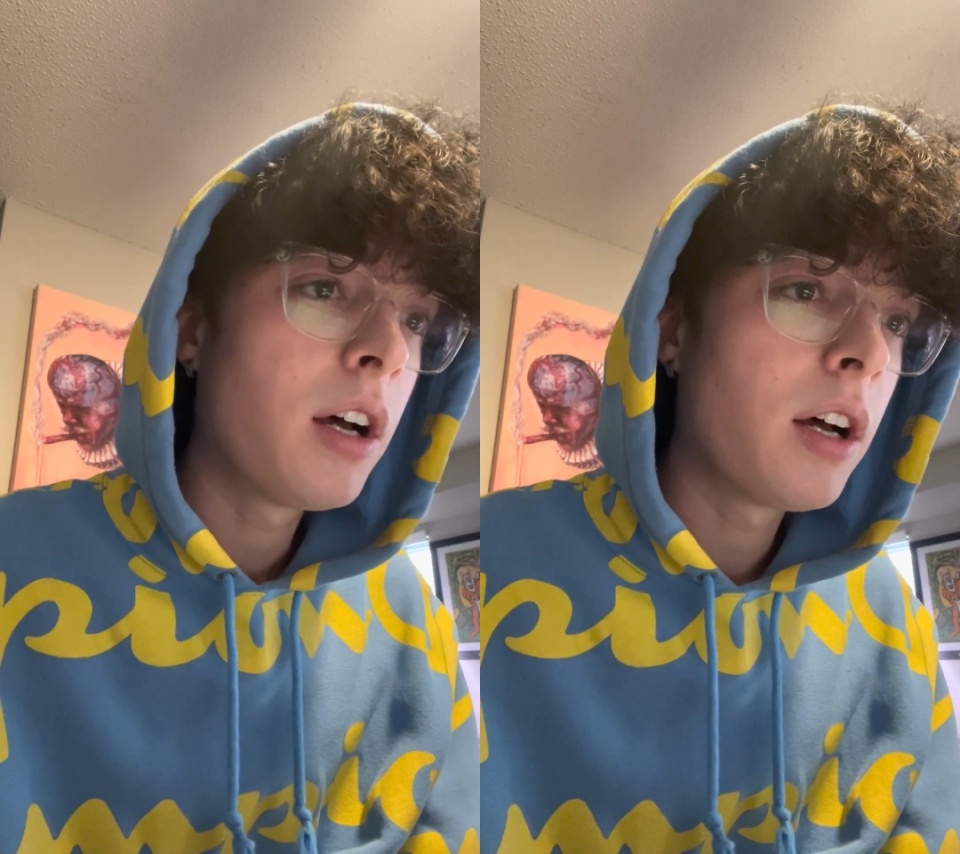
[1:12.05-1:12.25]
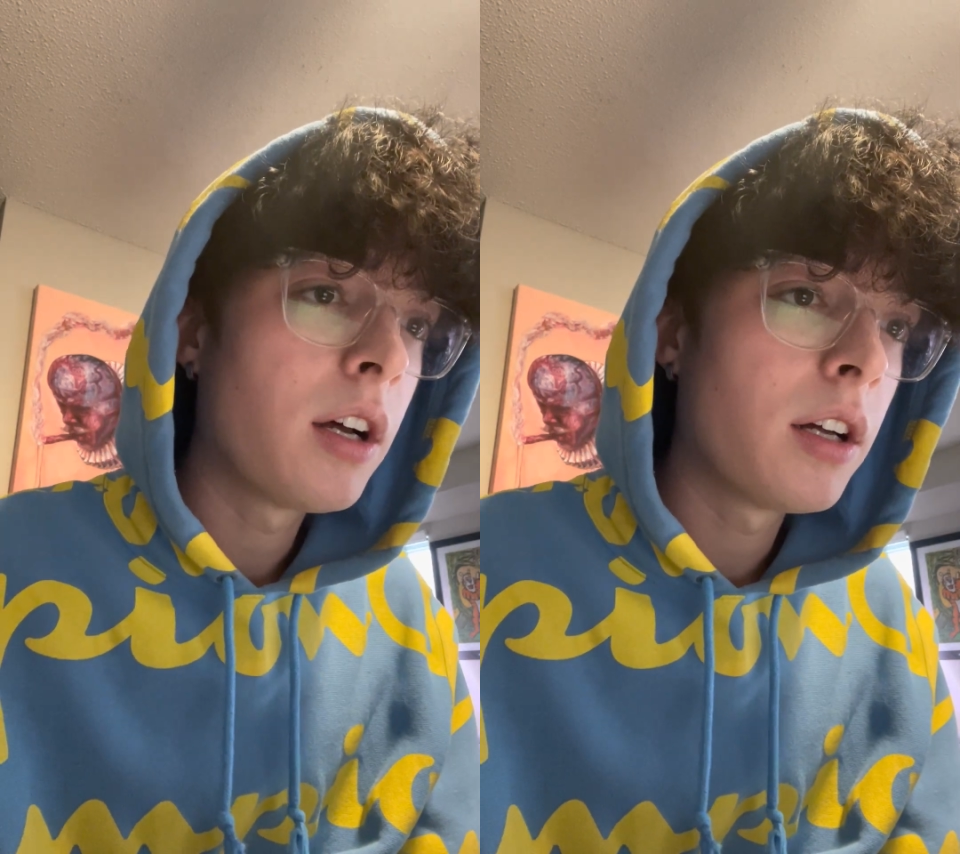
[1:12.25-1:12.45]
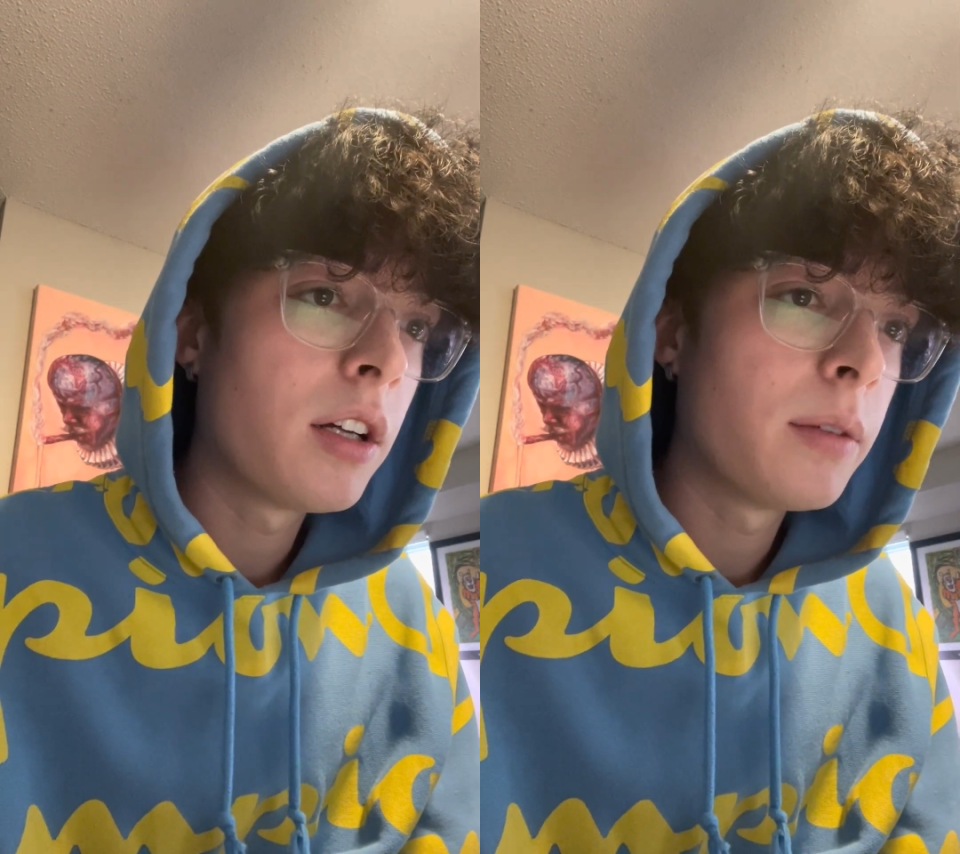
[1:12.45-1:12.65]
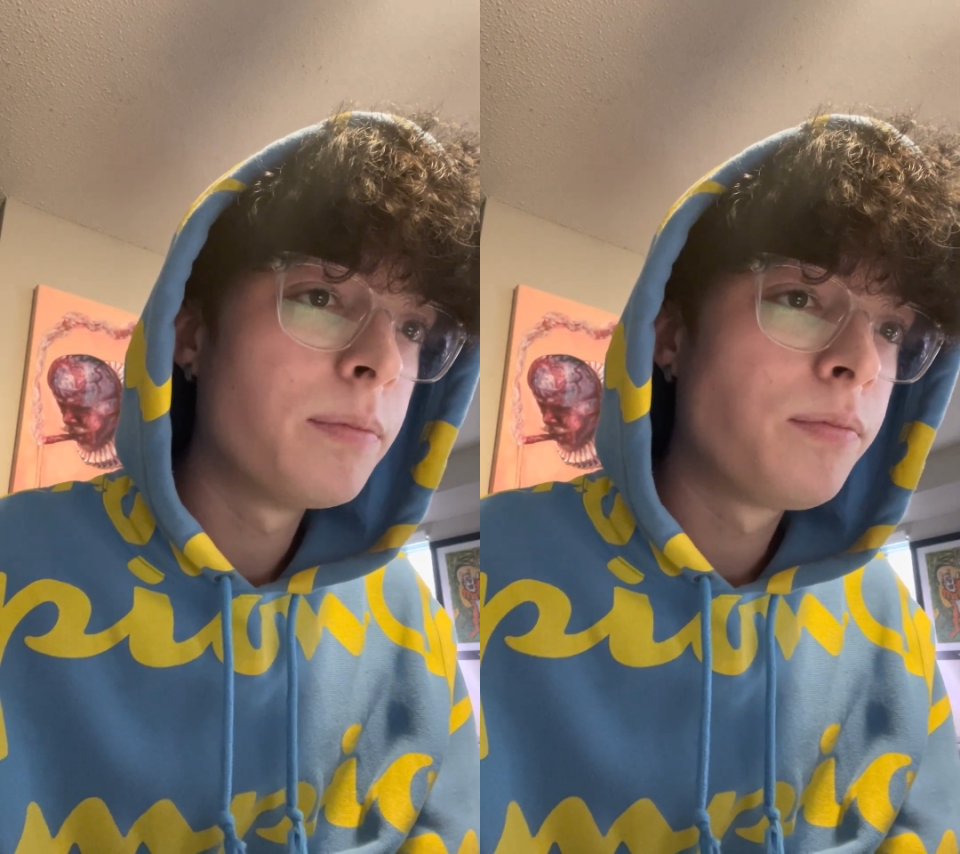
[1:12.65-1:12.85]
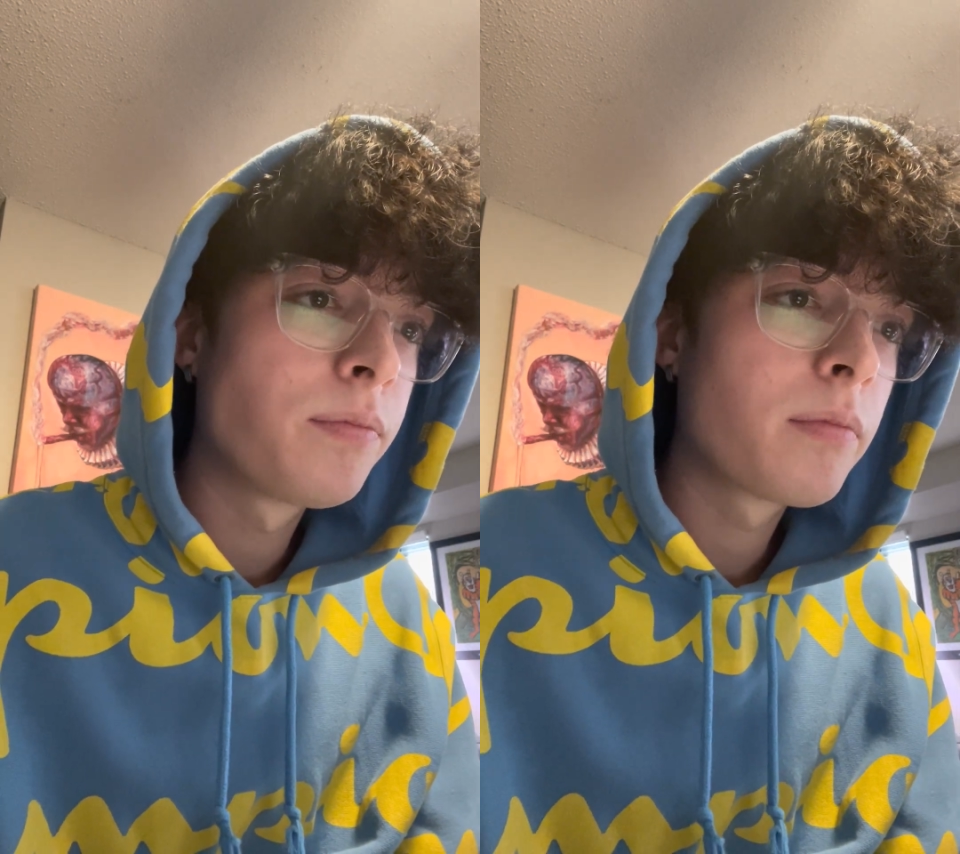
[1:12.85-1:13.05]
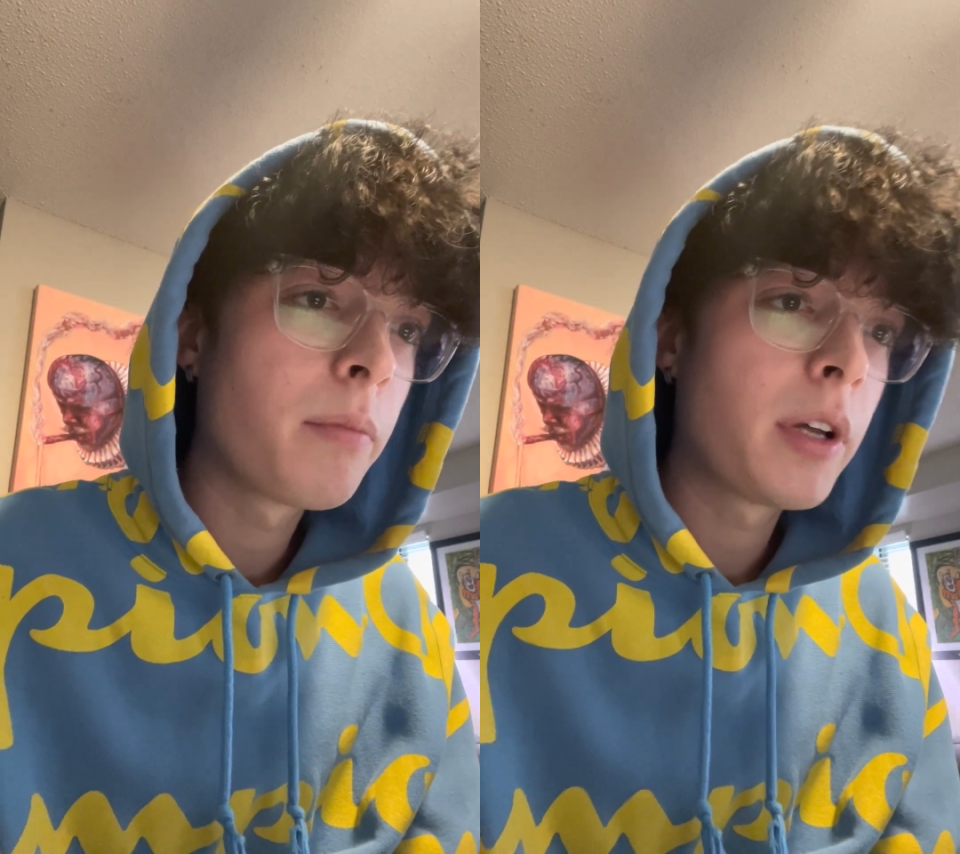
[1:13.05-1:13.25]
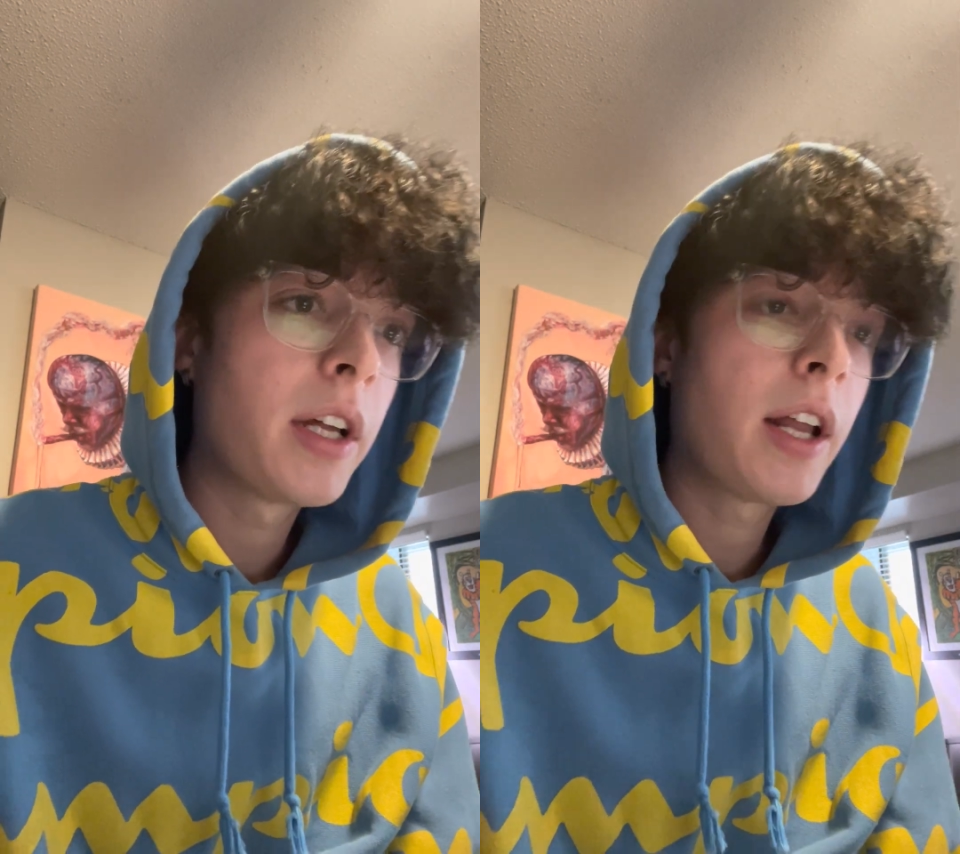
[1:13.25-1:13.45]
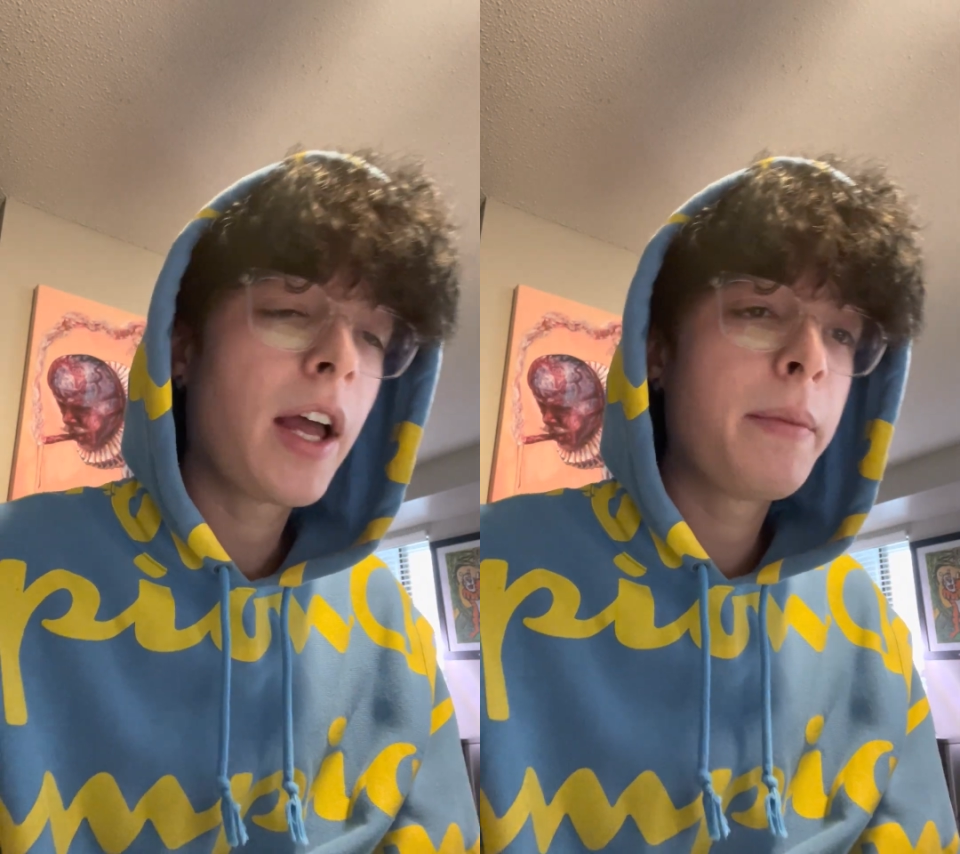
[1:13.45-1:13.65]

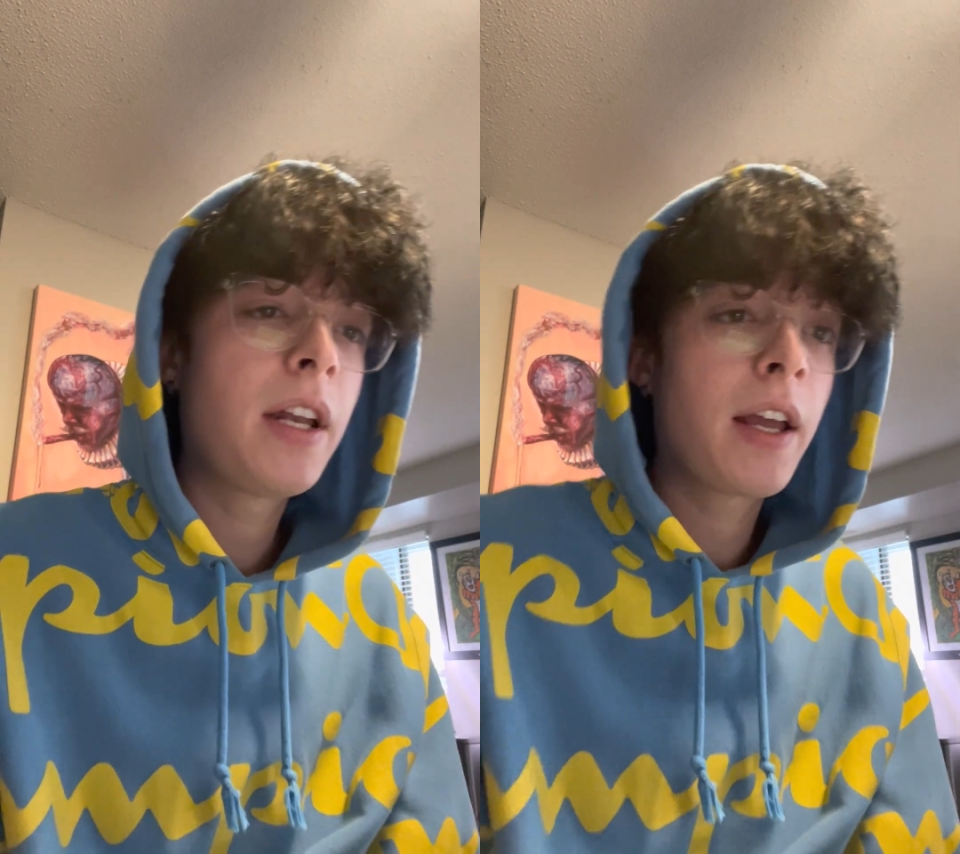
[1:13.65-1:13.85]
but I mean,